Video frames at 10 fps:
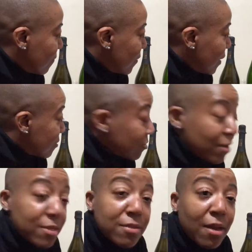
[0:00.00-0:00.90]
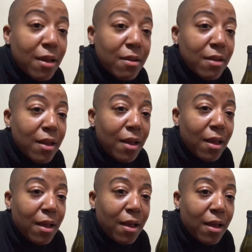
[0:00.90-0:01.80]
Yeah, so that's that.
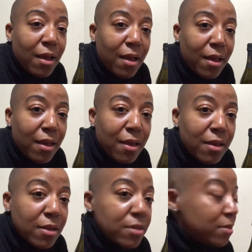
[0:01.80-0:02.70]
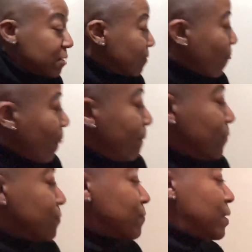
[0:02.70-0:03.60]
And
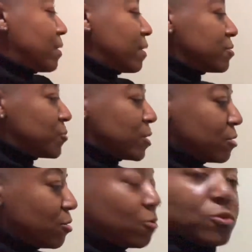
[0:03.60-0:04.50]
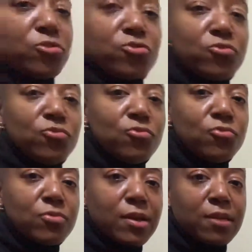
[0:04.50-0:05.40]
I guess we can go
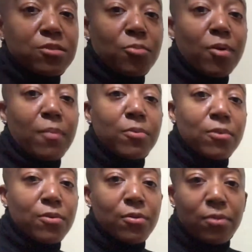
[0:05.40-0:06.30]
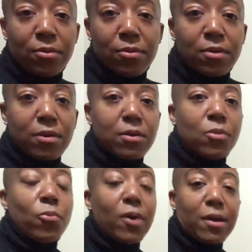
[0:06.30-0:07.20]
into, the proper
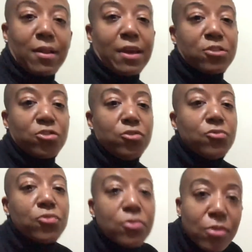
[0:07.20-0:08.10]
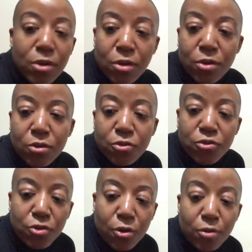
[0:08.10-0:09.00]
wine glass to use.
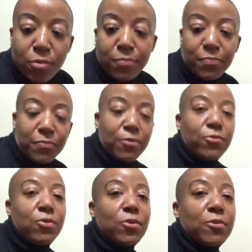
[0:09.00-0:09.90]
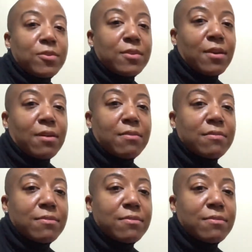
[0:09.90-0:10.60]
So if you notice that